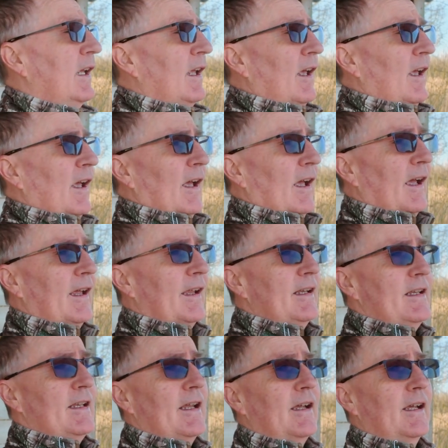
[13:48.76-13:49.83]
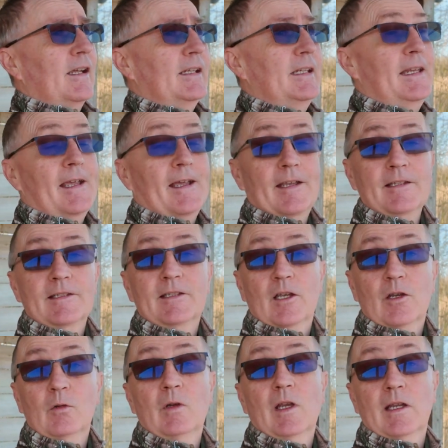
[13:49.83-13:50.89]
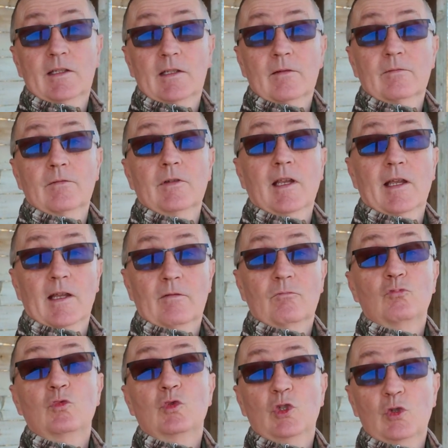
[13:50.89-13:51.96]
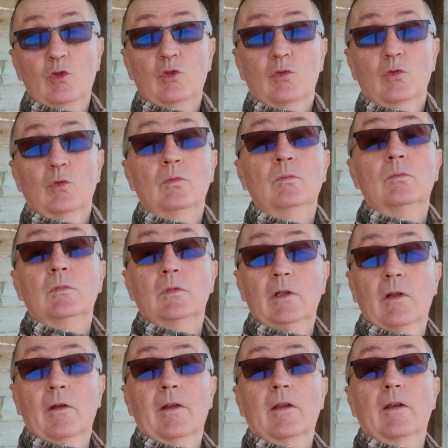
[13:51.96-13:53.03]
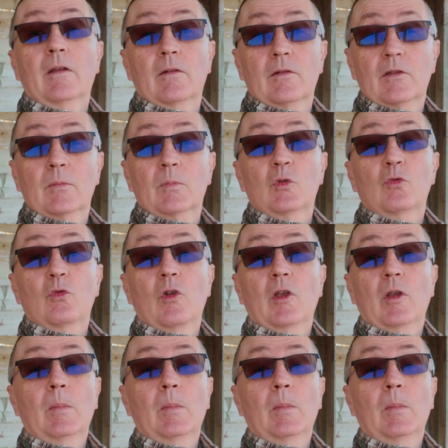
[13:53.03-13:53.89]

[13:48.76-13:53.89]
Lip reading: And don't forget, usual like, subscribe,